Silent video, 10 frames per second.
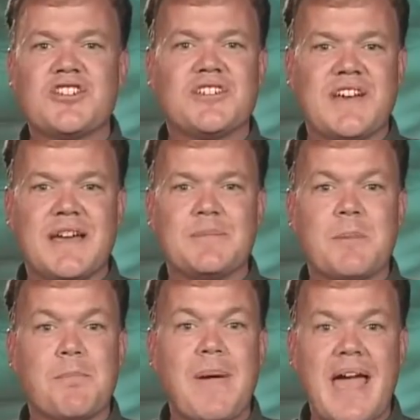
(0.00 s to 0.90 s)
time to
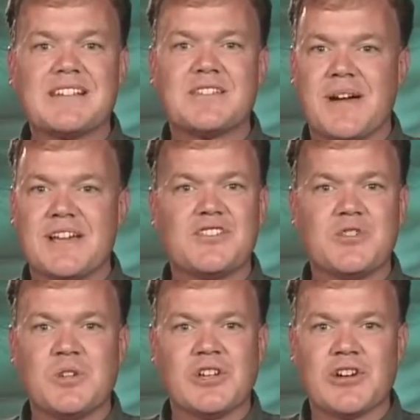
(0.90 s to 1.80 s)
maximize
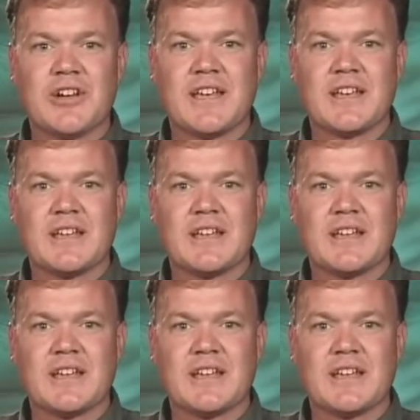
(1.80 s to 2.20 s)
student learning.